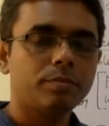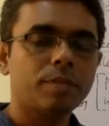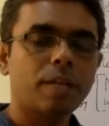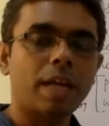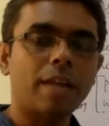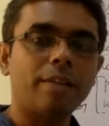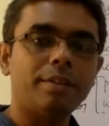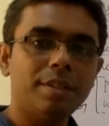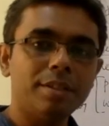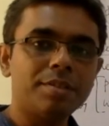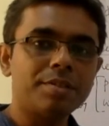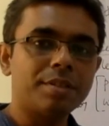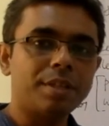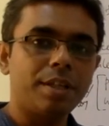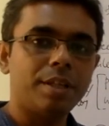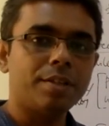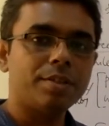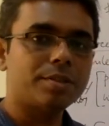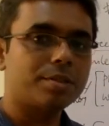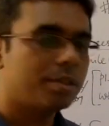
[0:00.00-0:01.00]
And this
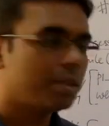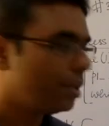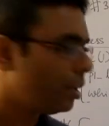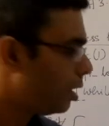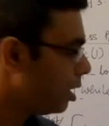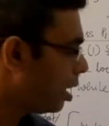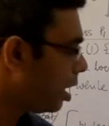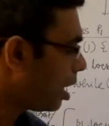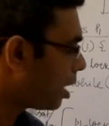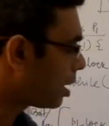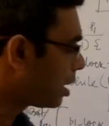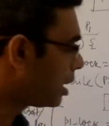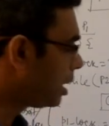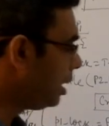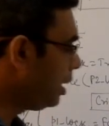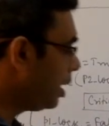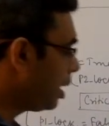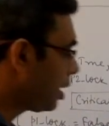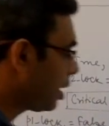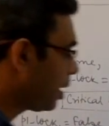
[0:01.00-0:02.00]
is a clear